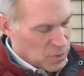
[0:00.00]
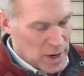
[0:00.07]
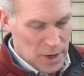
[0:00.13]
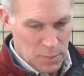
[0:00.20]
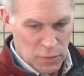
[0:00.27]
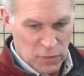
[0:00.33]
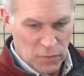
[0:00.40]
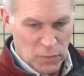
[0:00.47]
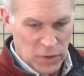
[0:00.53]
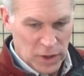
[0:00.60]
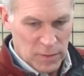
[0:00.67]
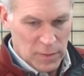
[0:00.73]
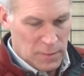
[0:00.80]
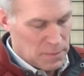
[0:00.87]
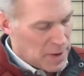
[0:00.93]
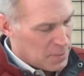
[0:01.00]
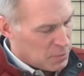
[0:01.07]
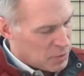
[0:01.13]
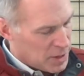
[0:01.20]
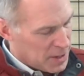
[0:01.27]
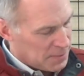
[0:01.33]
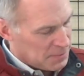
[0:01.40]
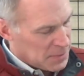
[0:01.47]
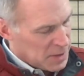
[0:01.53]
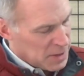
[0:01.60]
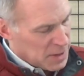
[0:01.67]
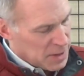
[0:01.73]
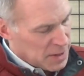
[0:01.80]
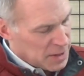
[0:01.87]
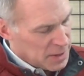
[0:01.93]
waterproof breathable membrane,
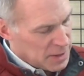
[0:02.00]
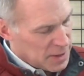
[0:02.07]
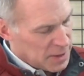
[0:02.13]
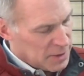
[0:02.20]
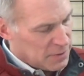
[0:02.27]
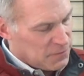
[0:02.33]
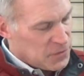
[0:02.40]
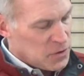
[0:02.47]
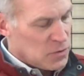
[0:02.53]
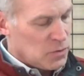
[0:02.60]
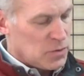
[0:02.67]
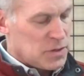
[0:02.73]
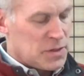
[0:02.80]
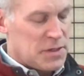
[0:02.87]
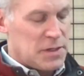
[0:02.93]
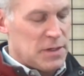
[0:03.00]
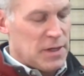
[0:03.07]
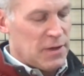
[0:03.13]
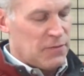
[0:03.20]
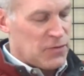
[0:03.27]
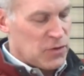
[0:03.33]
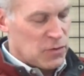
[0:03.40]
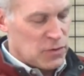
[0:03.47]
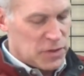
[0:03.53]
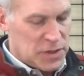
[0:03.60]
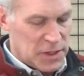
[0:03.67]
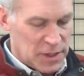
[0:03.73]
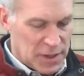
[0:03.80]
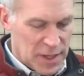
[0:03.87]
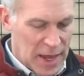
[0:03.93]
and then if you
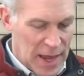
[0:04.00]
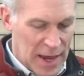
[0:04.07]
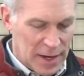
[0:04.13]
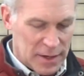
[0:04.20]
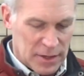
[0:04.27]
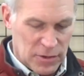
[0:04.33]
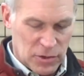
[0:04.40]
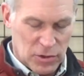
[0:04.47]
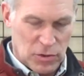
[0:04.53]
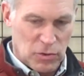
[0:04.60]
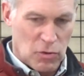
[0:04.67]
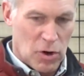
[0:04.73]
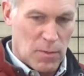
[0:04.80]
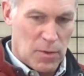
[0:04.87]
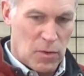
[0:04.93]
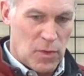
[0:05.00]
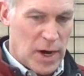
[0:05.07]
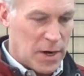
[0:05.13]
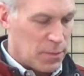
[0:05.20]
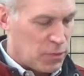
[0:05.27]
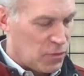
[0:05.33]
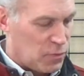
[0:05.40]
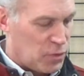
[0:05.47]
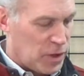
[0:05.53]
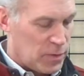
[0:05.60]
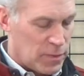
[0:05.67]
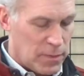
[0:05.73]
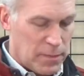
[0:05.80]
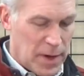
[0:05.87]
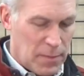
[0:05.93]
did that, just normal waterproof
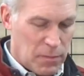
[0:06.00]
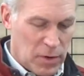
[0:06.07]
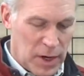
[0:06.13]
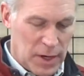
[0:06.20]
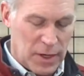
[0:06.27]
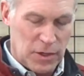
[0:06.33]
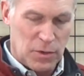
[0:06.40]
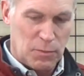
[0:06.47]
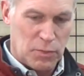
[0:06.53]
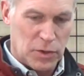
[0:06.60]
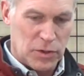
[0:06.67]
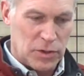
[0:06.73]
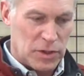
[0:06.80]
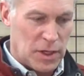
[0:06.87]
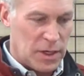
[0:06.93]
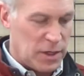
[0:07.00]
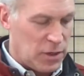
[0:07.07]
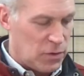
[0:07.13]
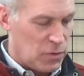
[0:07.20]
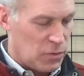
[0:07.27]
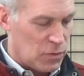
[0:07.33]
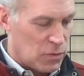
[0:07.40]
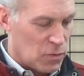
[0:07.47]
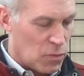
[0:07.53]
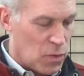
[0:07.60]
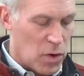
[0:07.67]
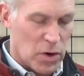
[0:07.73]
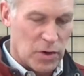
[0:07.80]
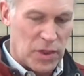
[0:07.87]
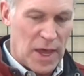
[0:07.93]
breathable membrane, and you
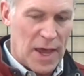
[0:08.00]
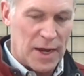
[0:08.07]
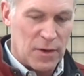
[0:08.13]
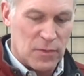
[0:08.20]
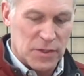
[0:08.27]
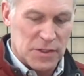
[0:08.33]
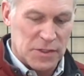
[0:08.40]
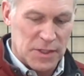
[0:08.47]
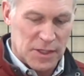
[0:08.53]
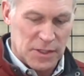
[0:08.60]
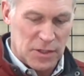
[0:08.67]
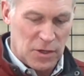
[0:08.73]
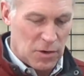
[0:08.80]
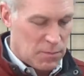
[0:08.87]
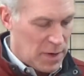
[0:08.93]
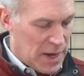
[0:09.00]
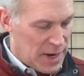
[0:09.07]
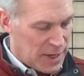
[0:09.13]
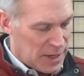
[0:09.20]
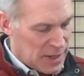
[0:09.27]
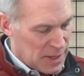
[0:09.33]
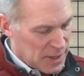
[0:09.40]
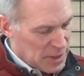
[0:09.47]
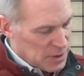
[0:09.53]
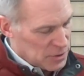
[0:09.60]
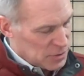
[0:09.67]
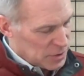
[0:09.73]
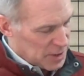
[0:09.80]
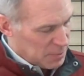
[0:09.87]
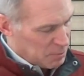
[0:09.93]
wore that, it would stick to your body.
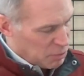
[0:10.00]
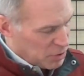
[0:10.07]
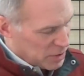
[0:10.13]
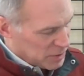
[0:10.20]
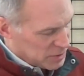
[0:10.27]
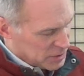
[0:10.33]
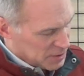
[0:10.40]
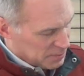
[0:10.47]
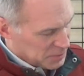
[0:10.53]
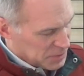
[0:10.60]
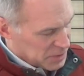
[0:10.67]
So they print.